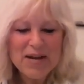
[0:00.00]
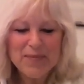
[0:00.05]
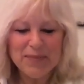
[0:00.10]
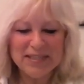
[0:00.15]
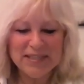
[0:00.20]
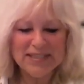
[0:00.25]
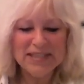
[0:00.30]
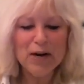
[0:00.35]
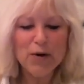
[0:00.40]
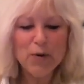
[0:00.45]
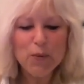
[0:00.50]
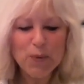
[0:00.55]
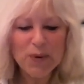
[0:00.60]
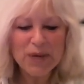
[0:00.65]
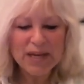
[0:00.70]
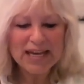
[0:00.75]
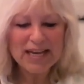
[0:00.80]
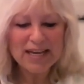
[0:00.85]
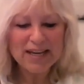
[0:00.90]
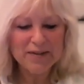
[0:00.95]
But now
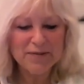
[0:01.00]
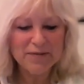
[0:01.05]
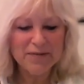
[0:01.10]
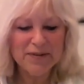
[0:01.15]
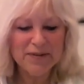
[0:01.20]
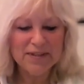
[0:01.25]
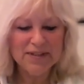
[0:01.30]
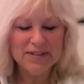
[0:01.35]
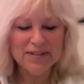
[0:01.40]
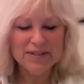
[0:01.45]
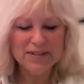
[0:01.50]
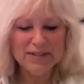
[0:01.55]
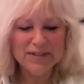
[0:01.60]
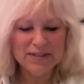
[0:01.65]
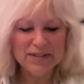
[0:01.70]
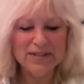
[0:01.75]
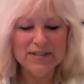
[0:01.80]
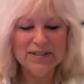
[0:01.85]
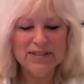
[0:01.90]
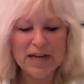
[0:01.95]
we have,
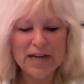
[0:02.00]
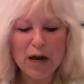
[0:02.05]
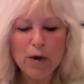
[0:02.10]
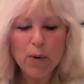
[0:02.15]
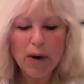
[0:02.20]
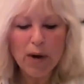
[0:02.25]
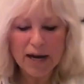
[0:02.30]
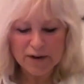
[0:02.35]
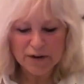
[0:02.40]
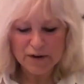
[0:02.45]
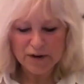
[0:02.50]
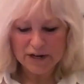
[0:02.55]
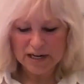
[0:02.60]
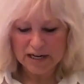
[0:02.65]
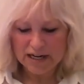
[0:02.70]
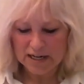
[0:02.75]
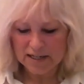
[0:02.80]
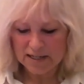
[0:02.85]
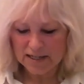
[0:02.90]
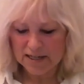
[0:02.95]
now I
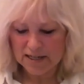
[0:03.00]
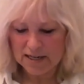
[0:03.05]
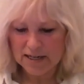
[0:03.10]
read